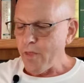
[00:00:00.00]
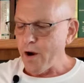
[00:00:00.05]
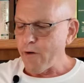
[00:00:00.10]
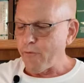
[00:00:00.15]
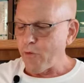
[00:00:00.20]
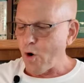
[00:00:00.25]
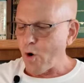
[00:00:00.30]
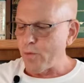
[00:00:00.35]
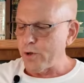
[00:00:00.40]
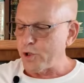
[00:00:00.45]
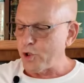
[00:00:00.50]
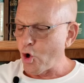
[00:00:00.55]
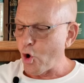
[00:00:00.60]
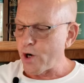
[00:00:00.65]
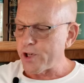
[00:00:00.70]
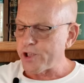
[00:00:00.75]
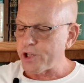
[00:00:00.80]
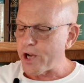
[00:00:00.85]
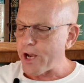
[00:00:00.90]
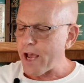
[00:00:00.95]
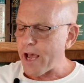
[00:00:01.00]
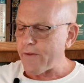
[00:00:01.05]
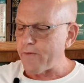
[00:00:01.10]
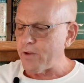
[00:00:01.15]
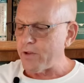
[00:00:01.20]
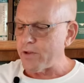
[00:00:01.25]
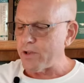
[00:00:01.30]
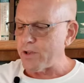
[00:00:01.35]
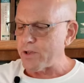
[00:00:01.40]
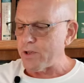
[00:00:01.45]
Therefore rejoice, ye
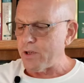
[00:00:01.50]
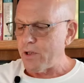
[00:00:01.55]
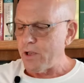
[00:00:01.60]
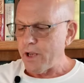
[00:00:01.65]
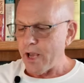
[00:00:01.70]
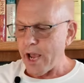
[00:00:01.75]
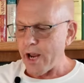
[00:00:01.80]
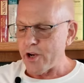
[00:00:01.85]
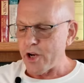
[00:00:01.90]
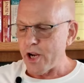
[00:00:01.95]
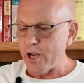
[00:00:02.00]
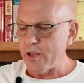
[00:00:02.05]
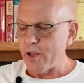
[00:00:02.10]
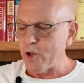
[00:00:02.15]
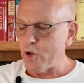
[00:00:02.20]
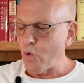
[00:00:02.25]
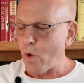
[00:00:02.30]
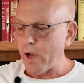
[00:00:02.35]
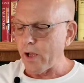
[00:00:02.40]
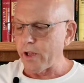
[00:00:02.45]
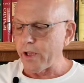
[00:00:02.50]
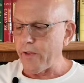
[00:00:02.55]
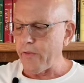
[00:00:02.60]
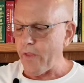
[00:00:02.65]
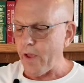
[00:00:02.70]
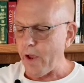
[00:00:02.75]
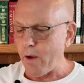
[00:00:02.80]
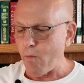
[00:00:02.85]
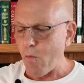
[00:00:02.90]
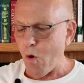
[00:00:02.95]
heavens, and ye that dwell
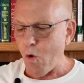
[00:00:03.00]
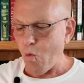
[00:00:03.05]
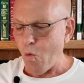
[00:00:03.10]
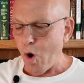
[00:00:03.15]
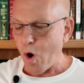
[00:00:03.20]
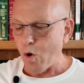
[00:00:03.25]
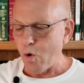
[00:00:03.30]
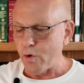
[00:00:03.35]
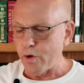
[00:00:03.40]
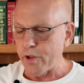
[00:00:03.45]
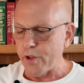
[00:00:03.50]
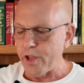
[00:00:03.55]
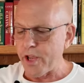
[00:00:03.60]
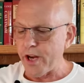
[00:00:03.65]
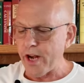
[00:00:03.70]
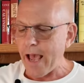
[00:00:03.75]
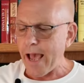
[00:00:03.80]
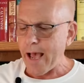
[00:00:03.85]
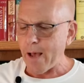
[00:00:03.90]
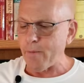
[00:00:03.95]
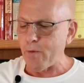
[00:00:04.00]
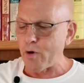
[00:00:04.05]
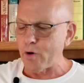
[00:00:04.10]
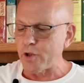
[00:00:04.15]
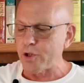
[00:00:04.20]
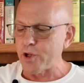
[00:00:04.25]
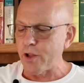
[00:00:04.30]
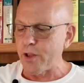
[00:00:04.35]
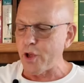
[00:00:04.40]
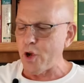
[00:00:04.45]
in them. Woe to the
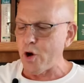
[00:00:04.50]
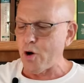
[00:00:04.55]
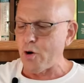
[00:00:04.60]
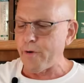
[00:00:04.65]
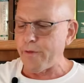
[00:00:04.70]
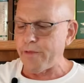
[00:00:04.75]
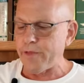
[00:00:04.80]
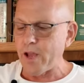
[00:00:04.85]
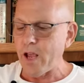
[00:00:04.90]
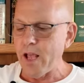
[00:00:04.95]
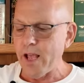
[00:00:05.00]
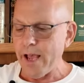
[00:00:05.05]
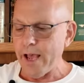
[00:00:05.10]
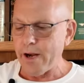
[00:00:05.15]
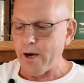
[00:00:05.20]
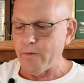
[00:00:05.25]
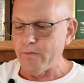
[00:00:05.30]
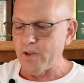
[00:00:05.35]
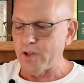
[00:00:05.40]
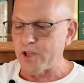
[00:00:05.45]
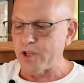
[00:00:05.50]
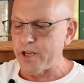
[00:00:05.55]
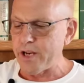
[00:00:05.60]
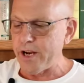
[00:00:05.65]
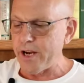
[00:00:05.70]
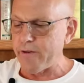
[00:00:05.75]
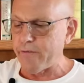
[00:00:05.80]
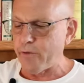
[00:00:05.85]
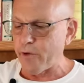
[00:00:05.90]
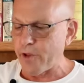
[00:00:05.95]
inhabitants of the earth and of the
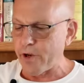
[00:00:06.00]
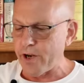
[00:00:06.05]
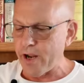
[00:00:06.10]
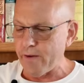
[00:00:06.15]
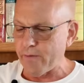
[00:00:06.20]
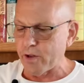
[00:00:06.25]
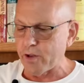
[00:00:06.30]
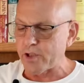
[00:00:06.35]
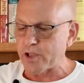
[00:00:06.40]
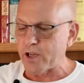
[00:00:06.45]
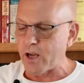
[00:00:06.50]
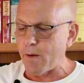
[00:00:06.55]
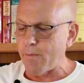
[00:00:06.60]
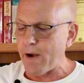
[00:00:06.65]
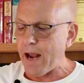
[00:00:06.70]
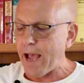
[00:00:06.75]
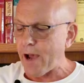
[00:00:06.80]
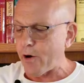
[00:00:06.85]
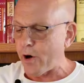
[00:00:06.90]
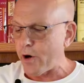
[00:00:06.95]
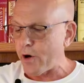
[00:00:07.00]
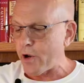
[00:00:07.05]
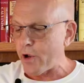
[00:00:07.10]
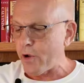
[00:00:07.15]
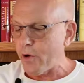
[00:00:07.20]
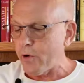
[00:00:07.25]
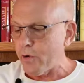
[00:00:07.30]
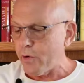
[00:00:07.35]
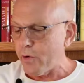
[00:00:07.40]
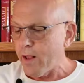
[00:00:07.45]
sea, for the devil is come down
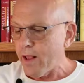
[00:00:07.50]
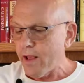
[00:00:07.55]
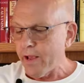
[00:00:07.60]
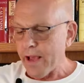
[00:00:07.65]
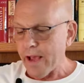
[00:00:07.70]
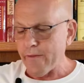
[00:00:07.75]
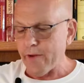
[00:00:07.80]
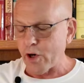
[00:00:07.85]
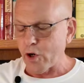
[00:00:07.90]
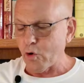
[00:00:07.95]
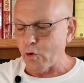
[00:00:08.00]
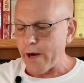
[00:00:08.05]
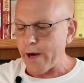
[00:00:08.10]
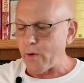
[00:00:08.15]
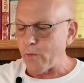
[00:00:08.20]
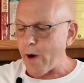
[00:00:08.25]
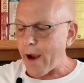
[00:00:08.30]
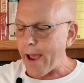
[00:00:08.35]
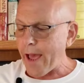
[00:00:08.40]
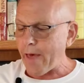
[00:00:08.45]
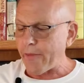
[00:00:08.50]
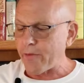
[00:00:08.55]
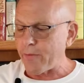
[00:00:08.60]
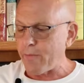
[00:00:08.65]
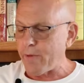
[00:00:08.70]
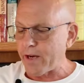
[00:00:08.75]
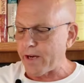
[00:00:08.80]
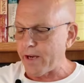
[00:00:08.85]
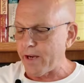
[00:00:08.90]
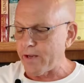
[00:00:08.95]
unto you, having great
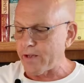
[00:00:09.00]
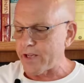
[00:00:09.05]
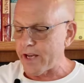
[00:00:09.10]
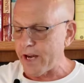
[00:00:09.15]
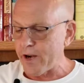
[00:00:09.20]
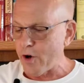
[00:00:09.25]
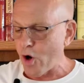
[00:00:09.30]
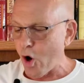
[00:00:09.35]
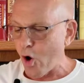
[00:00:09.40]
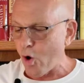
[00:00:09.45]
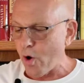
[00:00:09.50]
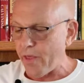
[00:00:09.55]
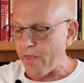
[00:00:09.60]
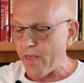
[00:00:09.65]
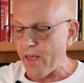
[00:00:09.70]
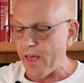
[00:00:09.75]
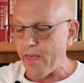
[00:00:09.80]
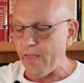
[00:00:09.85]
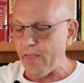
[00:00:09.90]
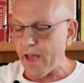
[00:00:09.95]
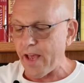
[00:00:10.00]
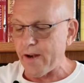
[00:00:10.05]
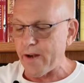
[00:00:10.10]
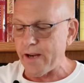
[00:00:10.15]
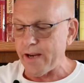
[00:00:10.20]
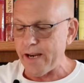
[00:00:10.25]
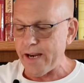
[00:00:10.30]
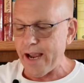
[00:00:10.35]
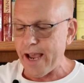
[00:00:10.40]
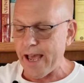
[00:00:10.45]
wrath, because he knoweth
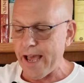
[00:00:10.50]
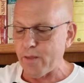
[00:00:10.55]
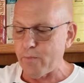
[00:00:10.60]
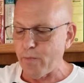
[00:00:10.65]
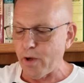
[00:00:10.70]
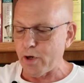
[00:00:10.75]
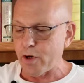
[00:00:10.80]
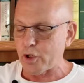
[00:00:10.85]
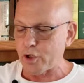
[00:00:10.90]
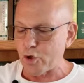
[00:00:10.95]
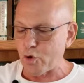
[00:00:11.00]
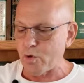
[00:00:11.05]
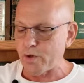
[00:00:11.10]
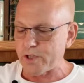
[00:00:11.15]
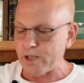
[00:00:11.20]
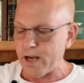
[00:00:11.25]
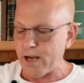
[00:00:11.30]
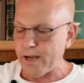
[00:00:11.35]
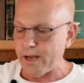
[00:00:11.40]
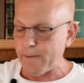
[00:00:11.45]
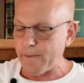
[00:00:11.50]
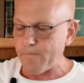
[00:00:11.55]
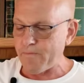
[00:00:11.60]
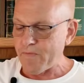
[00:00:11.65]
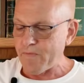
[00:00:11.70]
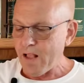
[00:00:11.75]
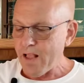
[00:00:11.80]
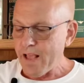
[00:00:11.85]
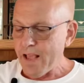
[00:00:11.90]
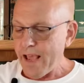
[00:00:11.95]
that he hath but a short
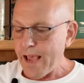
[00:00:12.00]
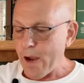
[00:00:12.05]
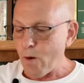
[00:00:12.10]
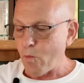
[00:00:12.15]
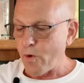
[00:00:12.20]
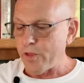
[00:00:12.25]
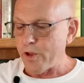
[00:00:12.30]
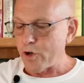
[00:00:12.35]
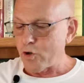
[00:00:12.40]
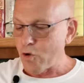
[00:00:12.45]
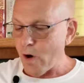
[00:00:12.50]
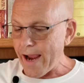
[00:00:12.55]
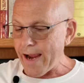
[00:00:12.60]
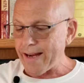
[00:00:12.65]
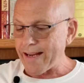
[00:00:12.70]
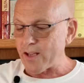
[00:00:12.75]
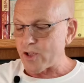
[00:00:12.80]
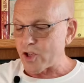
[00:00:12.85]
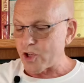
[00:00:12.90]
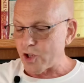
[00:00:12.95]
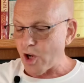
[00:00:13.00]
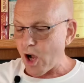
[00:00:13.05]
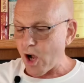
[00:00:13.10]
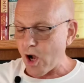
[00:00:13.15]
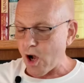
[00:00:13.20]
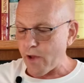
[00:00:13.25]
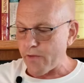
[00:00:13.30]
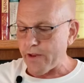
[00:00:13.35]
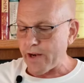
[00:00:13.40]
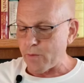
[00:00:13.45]
time. And when the dragon
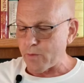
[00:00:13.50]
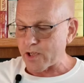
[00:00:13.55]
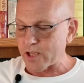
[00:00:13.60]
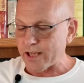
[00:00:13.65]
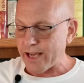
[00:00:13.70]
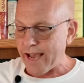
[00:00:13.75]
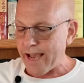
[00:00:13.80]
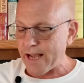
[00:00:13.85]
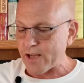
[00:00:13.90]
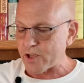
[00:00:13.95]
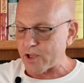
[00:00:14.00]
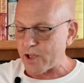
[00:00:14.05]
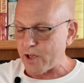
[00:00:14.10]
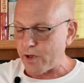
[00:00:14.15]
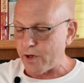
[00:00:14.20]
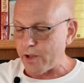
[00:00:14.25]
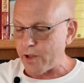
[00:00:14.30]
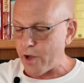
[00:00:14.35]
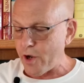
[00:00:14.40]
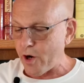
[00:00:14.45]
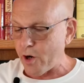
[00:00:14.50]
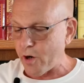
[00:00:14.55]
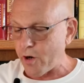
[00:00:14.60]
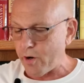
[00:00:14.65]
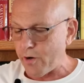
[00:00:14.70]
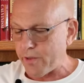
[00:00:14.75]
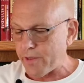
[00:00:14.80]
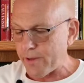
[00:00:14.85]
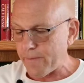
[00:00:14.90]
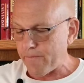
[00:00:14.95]
saw that he was cast unto the
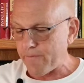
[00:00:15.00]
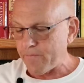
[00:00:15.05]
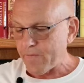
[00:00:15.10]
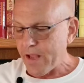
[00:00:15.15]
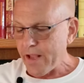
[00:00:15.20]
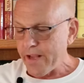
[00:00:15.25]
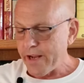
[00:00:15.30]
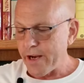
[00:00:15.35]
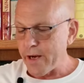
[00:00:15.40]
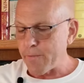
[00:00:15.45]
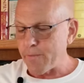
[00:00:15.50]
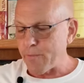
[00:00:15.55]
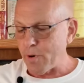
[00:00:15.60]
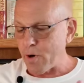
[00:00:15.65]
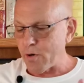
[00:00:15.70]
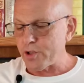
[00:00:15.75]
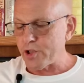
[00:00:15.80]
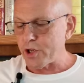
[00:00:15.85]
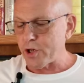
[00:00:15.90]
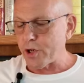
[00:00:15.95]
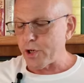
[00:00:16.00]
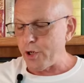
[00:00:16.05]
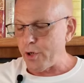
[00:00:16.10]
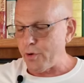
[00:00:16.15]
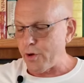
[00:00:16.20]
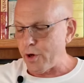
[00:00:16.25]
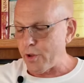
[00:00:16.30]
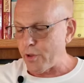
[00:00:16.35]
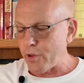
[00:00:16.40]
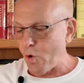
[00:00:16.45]
earth, he
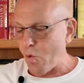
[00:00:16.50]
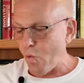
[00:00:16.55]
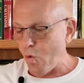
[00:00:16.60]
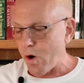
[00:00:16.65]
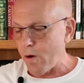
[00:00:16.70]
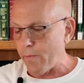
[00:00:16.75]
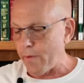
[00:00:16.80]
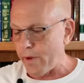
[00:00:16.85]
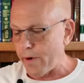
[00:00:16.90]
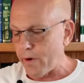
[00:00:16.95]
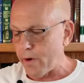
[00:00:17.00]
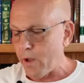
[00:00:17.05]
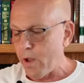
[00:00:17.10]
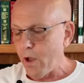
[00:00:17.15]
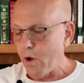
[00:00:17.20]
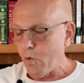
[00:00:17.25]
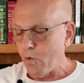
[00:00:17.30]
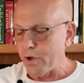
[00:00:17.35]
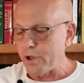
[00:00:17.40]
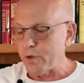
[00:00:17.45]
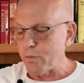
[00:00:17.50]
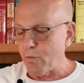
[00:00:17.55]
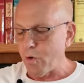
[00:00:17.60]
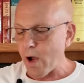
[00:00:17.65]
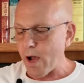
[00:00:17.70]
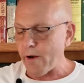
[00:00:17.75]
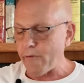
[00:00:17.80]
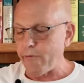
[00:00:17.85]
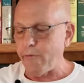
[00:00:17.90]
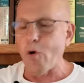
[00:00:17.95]
persecuted the woman which
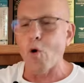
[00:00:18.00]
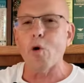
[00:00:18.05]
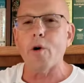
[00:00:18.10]
brought